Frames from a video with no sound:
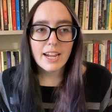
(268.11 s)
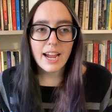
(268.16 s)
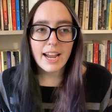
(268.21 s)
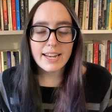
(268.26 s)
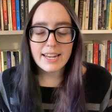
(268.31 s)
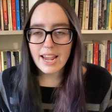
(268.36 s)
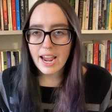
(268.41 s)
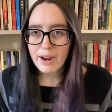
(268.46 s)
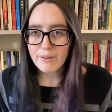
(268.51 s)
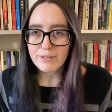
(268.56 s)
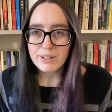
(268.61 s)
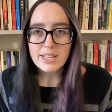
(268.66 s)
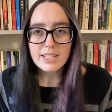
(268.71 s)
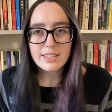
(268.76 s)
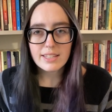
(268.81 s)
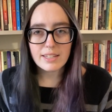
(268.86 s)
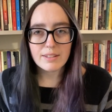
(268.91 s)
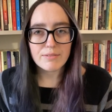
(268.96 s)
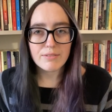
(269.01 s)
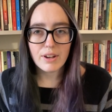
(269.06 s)
and
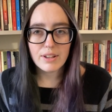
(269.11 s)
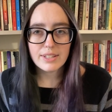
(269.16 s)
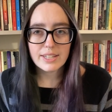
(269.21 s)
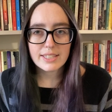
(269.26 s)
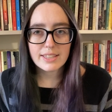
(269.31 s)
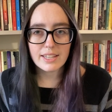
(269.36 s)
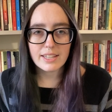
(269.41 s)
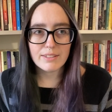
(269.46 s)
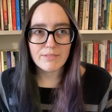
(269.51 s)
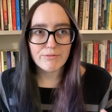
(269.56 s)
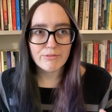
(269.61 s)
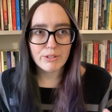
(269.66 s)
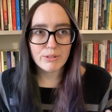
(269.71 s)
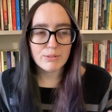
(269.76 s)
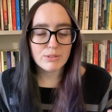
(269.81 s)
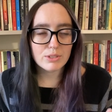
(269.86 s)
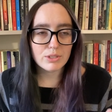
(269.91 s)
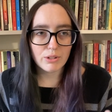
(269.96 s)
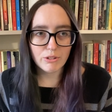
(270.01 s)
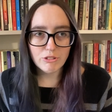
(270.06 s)
everything felt like that it
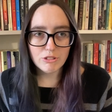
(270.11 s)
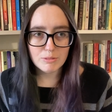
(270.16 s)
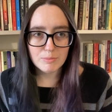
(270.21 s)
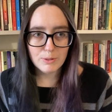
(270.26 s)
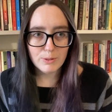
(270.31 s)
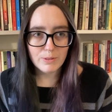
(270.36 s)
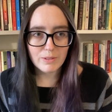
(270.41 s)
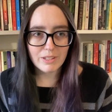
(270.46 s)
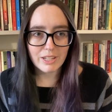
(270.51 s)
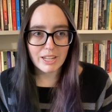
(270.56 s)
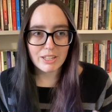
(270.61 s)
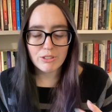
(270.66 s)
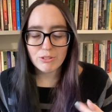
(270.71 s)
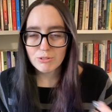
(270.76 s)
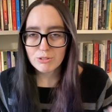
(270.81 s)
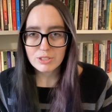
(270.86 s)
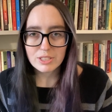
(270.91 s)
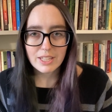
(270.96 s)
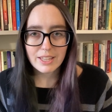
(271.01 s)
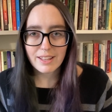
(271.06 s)
flowed so smoothly and
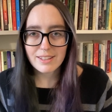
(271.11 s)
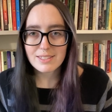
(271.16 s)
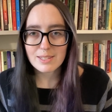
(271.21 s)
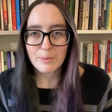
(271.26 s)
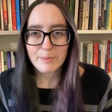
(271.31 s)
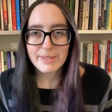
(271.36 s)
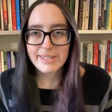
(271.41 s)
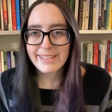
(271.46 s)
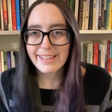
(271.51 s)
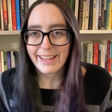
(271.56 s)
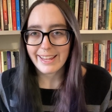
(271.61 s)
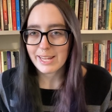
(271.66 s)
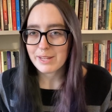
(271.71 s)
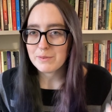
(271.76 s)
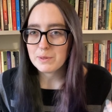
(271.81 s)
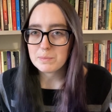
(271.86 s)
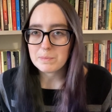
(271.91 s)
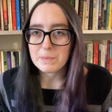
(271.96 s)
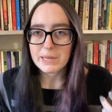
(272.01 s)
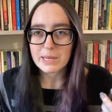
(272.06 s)
usually that's something that i have
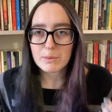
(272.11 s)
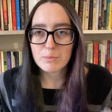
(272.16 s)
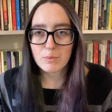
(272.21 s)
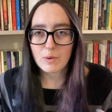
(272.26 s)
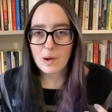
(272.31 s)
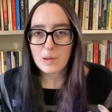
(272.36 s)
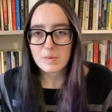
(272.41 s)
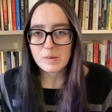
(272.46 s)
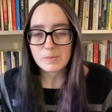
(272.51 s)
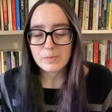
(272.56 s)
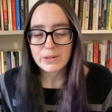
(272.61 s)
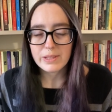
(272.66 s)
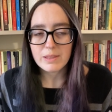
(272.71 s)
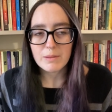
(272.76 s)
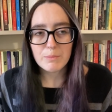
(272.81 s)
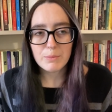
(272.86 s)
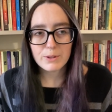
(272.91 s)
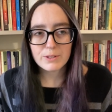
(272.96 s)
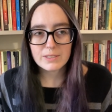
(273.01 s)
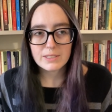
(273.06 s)
a big problem with
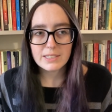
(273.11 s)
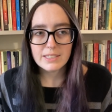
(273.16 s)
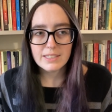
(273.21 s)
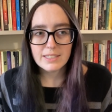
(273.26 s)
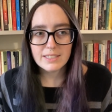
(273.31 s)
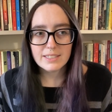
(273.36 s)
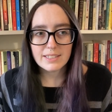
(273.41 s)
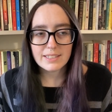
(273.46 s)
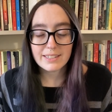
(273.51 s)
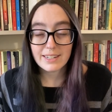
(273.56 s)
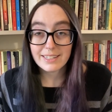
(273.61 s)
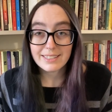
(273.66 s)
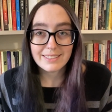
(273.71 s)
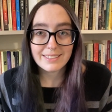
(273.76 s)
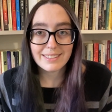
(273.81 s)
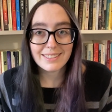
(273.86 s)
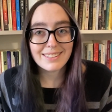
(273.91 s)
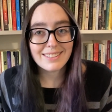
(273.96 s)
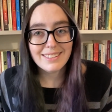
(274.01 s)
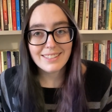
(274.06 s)
in books like this and i
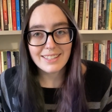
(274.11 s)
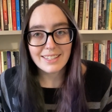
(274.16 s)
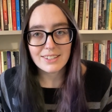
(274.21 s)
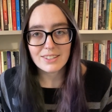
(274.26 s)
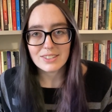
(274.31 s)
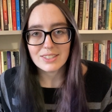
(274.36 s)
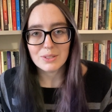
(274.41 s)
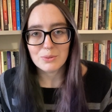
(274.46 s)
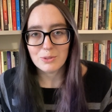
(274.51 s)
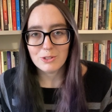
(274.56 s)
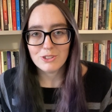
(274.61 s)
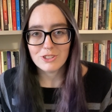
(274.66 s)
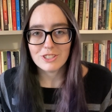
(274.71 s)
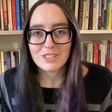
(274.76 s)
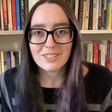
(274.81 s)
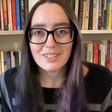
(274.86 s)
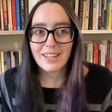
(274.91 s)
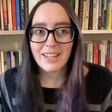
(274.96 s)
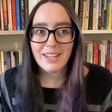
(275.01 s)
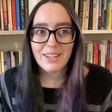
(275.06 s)
didn't hear it was
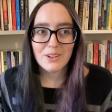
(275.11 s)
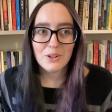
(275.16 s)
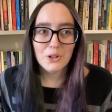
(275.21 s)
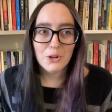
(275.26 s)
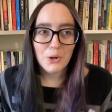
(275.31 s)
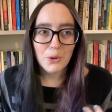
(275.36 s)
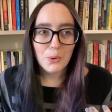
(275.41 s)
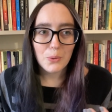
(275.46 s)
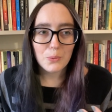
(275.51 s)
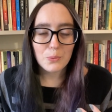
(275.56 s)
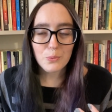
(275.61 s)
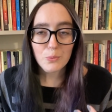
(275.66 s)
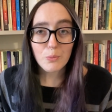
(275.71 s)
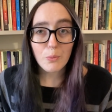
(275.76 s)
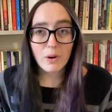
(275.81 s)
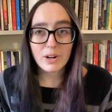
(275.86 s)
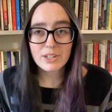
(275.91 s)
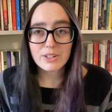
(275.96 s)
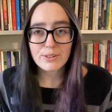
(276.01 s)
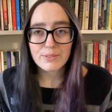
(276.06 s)
just like
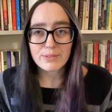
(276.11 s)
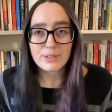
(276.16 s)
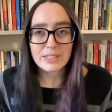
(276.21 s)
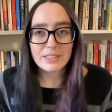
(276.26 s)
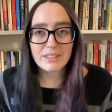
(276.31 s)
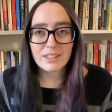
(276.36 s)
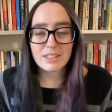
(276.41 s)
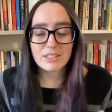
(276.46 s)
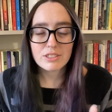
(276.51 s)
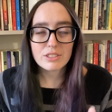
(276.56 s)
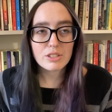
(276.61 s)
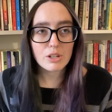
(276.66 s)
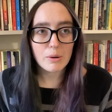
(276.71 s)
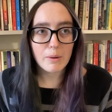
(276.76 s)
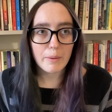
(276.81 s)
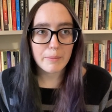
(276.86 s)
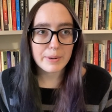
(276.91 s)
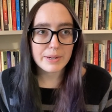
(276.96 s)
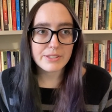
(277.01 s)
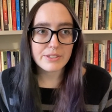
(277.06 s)
wonderfully done so
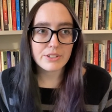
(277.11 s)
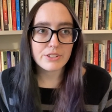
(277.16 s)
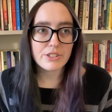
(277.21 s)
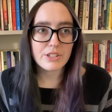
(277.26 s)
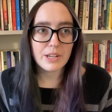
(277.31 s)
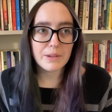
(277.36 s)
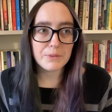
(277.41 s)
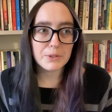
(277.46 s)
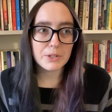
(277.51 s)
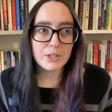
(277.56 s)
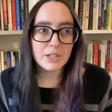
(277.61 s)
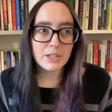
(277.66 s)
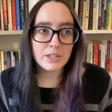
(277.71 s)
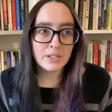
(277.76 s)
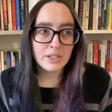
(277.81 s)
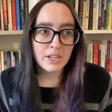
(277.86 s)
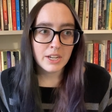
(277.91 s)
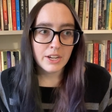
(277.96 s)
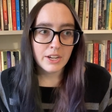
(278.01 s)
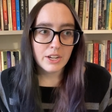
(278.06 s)
well researched if you're
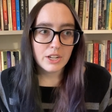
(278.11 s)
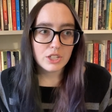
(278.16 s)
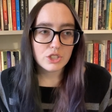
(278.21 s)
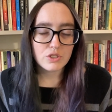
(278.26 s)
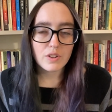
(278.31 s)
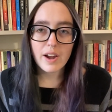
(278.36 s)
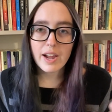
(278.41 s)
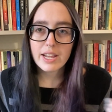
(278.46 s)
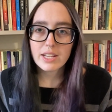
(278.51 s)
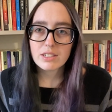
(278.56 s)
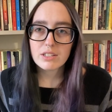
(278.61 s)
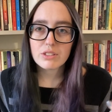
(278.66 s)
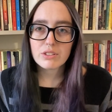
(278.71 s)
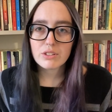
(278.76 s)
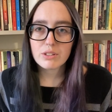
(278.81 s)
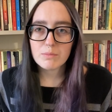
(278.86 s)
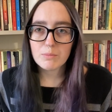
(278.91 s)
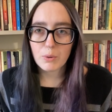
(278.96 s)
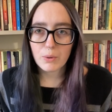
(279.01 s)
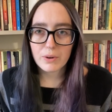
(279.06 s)
trying to
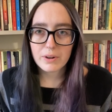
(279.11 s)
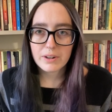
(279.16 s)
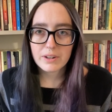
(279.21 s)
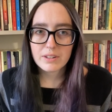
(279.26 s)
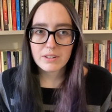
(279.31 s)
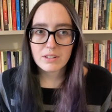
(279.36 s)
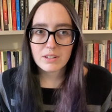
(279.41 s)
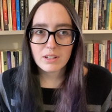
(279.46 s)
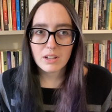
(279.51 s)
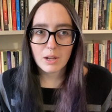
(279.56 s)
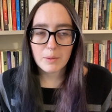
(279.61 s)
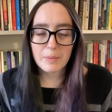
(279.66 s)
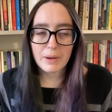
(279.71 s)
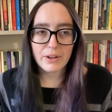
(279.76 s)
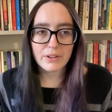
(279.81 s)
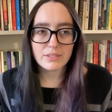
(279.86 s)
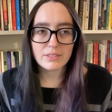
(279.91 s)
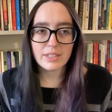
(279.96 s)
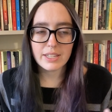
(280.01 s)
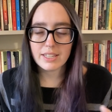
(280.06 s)
learn more
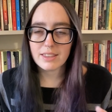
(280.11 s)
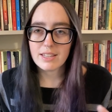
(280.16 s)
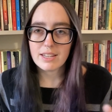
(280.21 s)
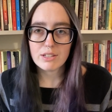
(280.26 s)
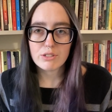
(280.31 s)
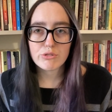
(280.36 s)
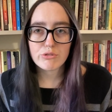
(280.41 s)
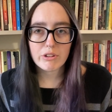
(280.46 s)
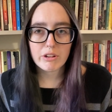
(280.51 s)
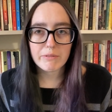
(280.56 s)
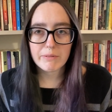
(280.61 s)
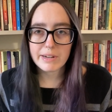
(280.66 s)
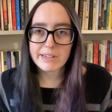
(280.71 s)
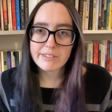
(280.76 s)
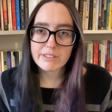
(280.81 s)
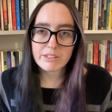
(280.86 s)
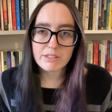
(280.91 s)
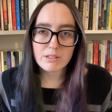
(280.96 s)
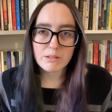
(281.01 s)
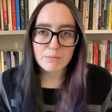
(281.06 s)
about like the history of
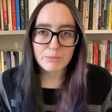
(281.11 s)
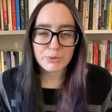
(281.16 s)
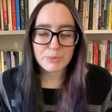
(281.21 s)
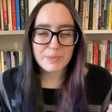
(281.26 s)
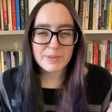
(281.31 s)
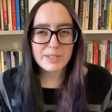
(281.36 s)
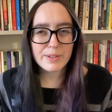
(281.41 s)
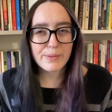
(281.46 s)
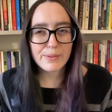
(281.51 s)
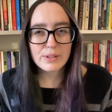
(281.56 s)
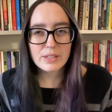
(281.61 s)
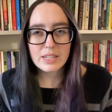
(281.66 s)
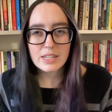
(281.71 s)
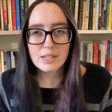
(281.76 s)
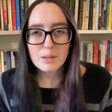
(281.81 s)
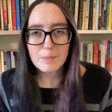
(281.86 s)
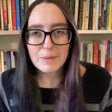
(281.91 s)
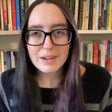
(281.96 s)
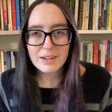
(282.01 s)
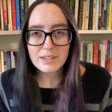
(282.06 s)
racism specifically in
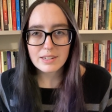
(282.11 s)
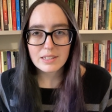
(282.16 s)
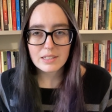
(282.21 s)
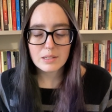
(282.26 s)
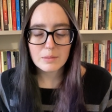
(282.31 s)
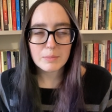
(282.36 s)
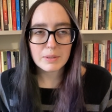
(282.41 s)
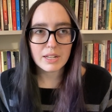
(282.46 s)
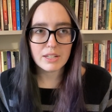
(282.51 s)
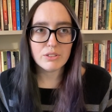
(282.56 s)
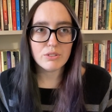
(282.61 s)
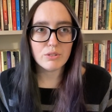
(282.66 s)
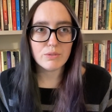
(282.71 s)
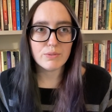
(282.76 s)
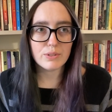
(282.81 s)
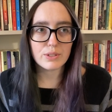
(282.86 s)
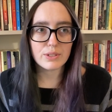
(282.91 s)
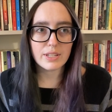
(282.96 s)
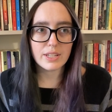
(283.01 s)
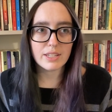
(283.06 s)
America, but I do
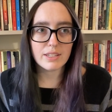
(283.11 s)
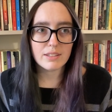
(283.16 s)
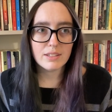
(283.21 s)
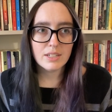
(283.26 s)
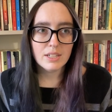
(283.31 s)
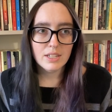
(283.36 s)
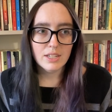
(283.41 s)
feel like